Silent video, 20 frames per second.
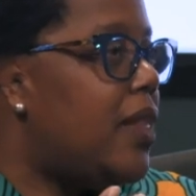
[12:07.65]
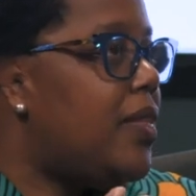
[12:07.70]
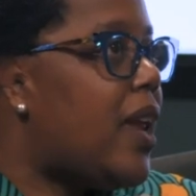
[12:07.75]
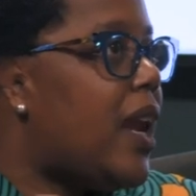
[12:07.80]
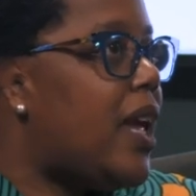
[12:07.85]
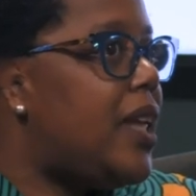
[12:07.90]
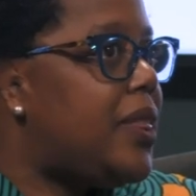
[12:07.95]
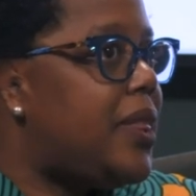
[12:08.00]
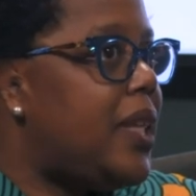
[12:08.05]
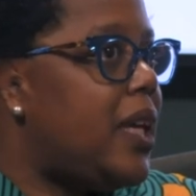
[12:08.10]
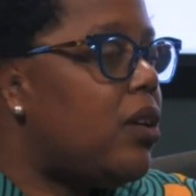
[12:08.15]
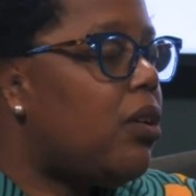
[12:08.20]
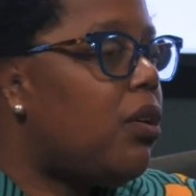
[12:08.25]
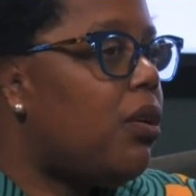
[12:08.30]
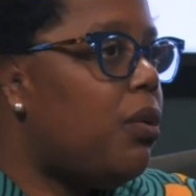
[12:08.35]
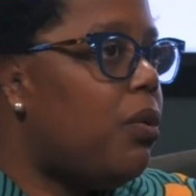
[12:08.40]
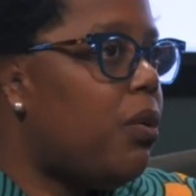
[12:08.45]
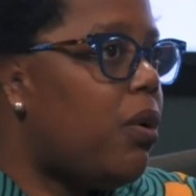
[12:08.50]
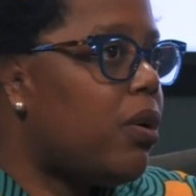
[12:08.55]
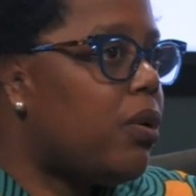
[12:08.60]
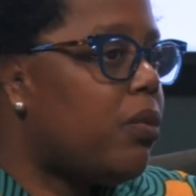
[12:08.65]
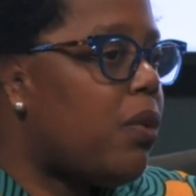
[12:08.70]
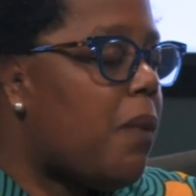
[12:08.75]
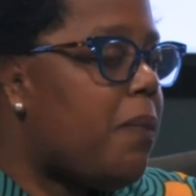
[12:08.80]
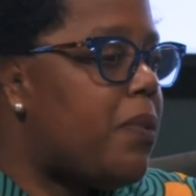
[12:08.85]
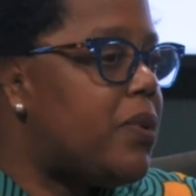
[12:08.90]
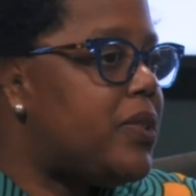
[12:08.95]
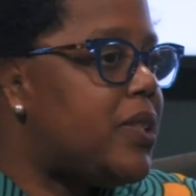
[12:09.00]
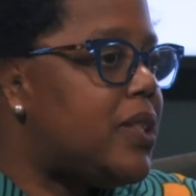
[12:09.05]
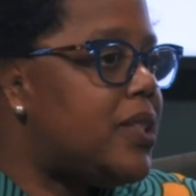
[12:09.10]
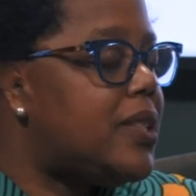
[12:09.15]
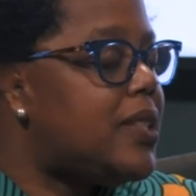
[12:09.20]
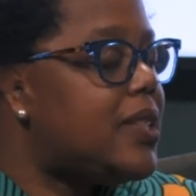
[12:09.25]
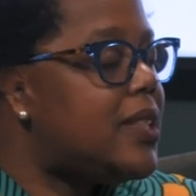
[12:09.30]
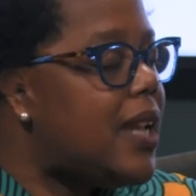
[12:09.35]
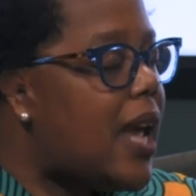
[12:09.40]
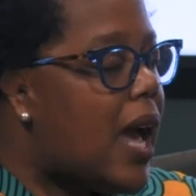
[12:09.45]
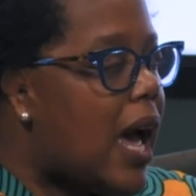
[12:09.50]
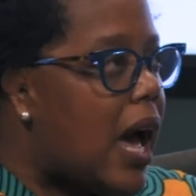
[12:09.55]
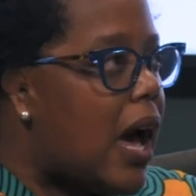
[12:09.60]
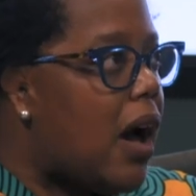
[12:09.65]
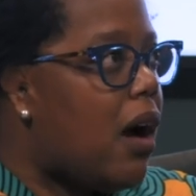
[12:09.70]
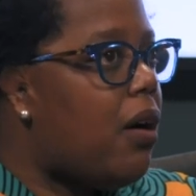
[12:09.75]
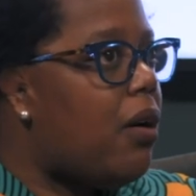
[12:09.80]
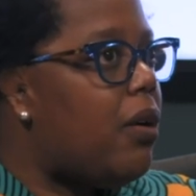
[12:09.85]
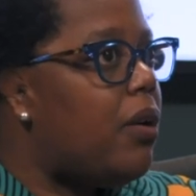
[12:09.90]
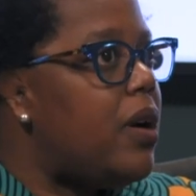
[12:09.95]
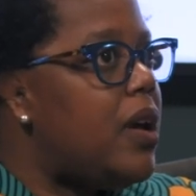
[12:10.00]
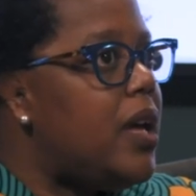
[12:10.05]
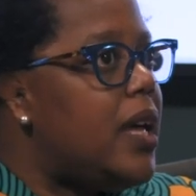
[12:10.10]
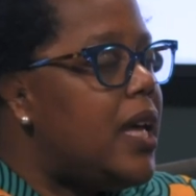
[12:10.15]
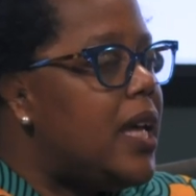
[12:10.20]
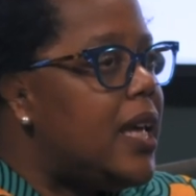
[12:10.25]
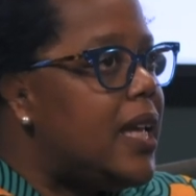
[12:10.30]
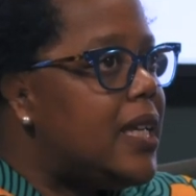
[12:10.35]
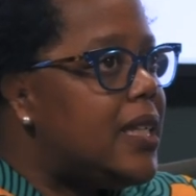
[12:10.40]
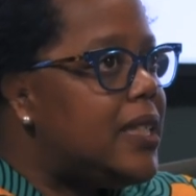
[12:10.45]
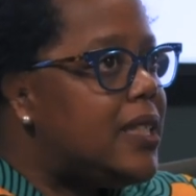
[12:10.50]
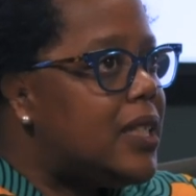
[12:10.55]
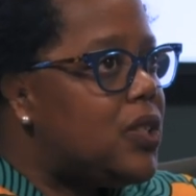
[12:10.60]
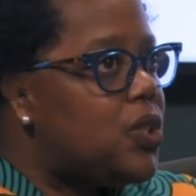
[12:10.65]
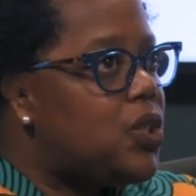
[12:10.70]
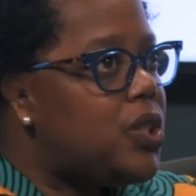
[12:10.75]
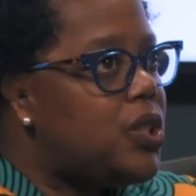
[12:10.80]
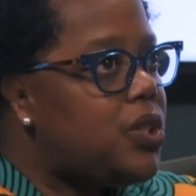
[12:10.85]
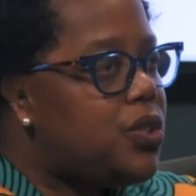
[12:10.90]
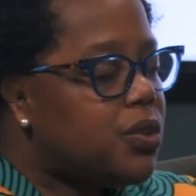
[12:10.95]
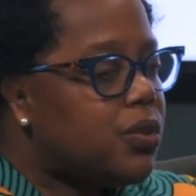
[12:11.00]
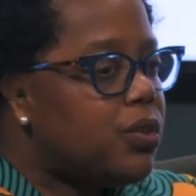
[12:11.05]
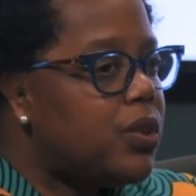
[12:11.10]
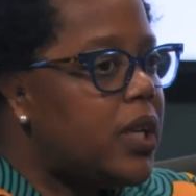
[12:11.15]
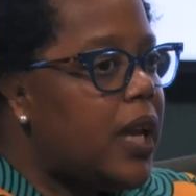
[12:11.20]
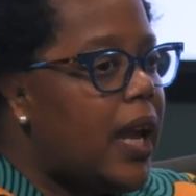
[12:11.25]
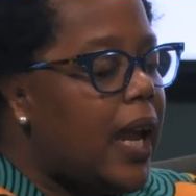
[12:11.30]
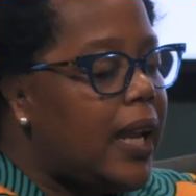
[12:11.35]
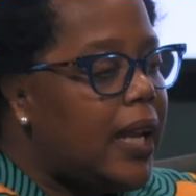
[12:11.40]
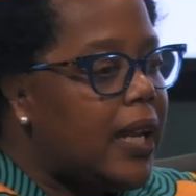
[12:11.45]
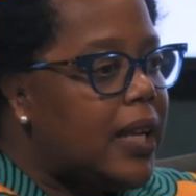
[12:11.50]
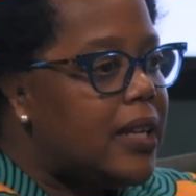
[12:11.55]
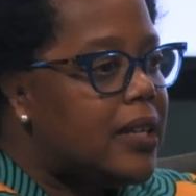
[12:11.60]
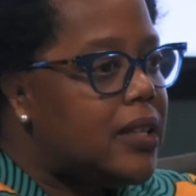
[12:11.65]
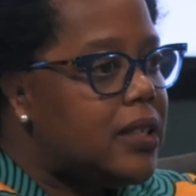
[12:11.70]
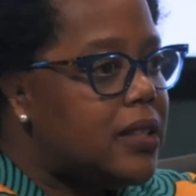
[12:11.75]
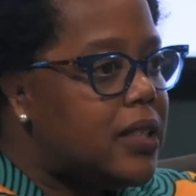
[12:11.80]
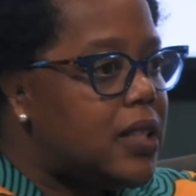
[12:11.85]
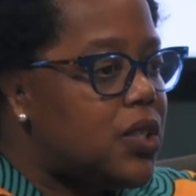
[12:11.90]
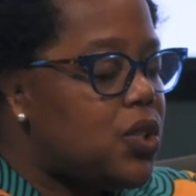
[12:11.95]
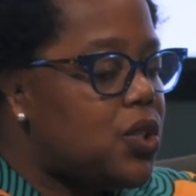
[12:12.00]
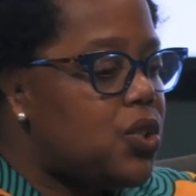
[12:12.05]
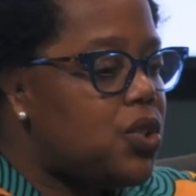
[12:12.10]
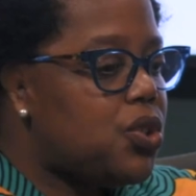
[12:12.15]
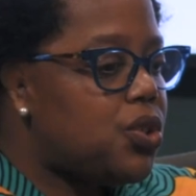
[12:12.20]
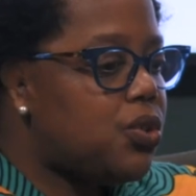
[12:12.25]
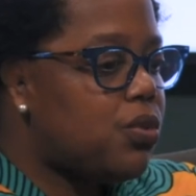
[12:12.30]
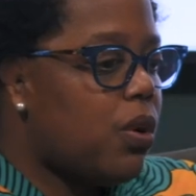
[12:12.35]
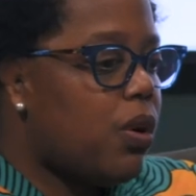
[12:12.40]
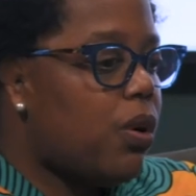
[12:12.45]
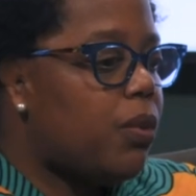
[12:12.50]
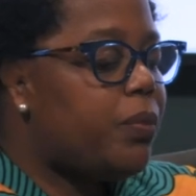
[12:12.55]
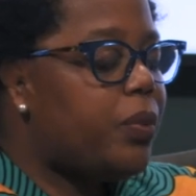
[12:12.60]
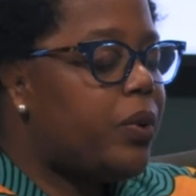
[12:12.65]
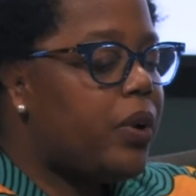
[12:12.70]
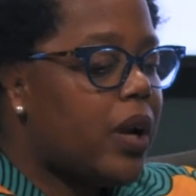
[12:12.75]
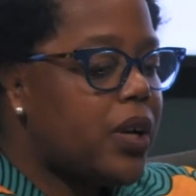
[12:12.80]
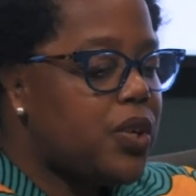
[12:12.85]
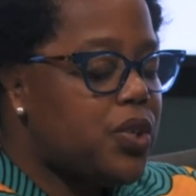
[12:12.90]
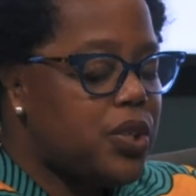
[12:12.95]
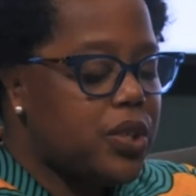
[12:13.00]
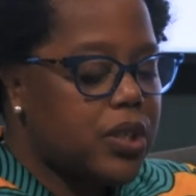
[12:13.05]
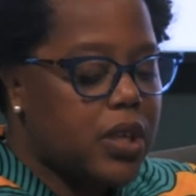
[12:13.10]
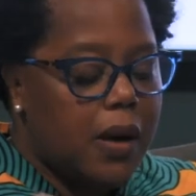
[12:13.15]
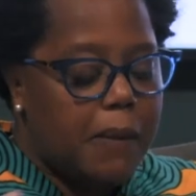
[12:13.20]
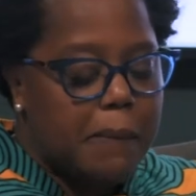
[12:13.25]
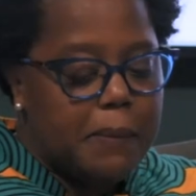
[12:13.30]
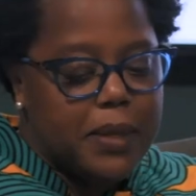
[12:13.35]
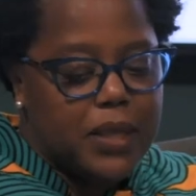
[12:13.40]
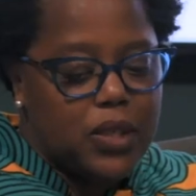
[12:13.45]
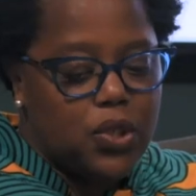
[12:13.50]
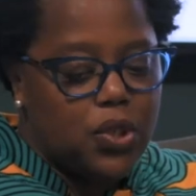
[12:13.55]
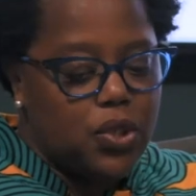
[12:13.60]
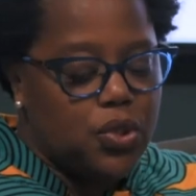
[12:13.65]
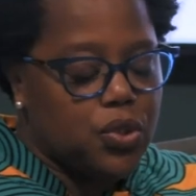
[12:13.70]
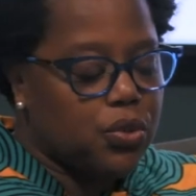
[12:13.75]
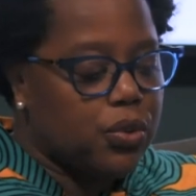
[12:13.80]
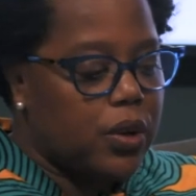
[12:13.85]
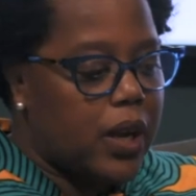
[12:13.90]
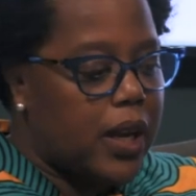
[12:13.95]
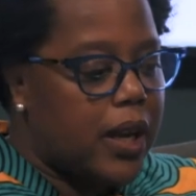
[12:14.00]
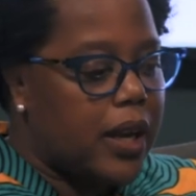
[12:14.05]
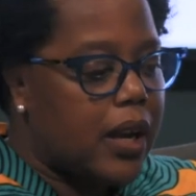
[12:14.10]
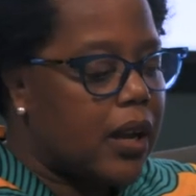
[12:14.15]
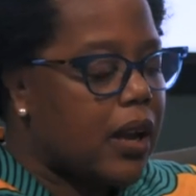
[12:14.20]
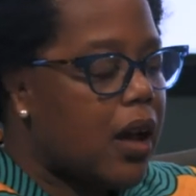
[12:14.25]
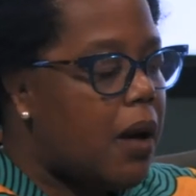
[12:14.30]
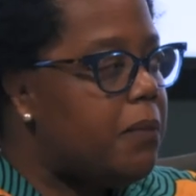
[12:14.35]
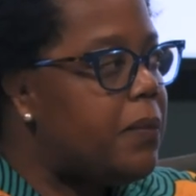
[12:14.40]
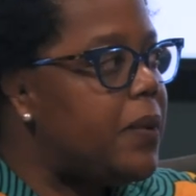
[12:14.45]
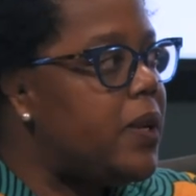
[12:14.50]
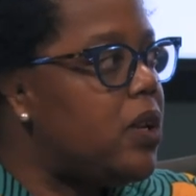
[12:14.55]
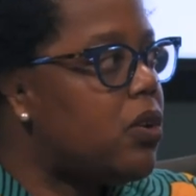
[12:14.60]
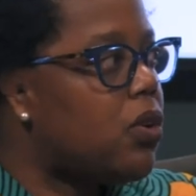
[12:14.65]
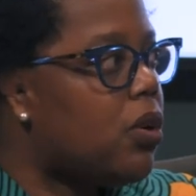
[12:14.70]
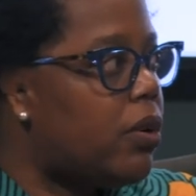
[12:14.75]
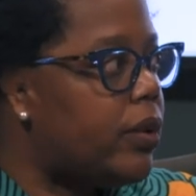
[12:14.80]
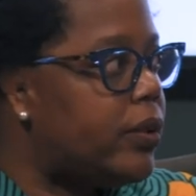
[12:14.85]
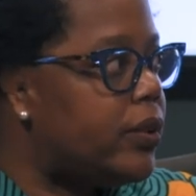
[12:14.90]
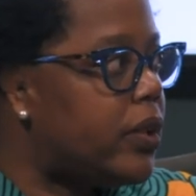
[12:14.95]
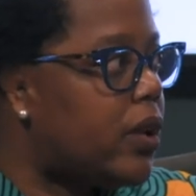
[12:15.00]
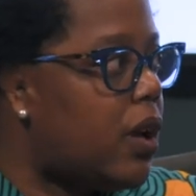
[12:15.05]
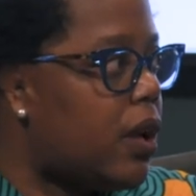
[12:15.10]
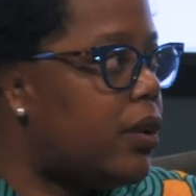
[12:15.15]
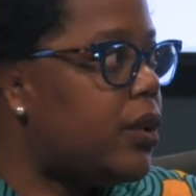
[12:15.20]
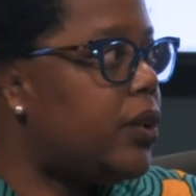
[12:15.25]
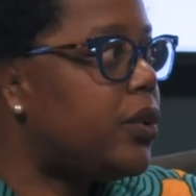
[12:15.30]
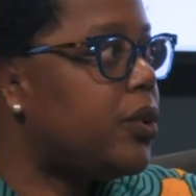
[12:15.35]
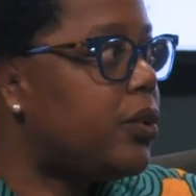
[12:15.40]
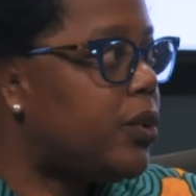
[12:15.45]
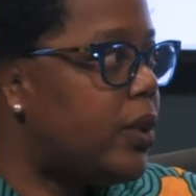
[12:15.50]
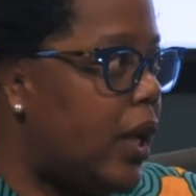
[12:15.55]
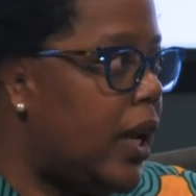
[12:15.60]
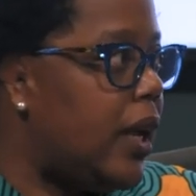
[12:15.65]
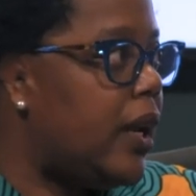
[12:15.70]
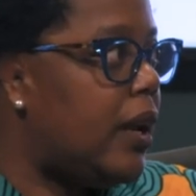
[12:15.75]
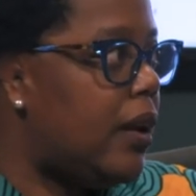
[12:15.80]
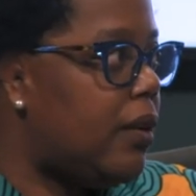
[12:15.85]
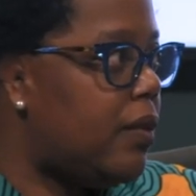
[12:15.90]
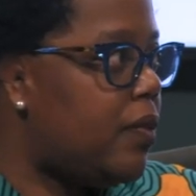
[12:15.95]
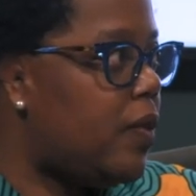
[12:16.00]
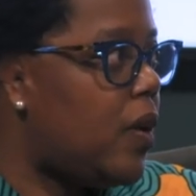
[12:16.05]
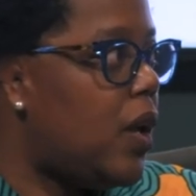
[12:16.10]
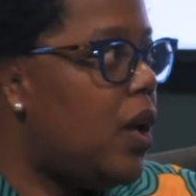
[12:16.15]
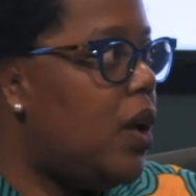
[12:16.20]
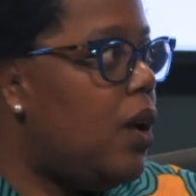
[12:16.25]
that I think her work represents now is that she's created, in addition to her production company, she's created a company called Color Creative,